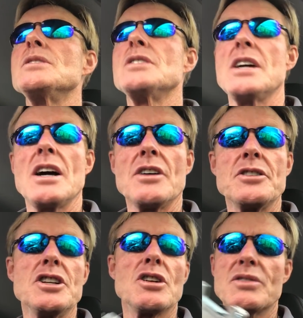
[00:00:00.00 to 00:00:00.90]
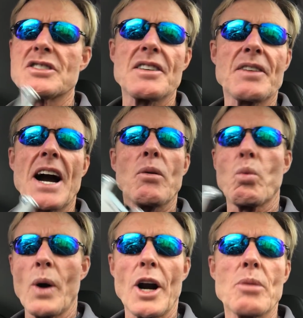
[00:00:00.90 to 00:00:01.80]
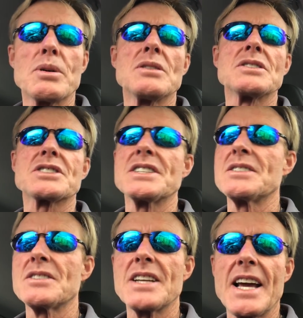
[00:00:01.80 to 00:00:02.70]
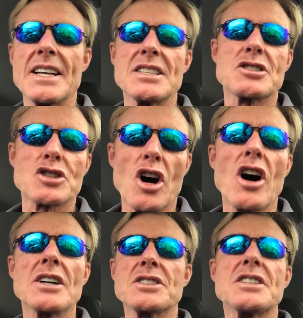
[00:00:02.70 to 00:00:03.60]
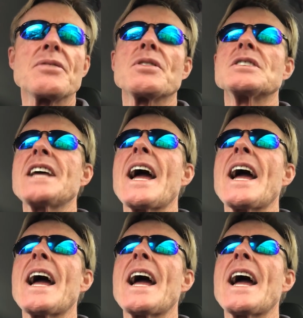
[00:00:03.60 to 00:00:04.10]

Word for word: you know because i've got wearables and and saws and different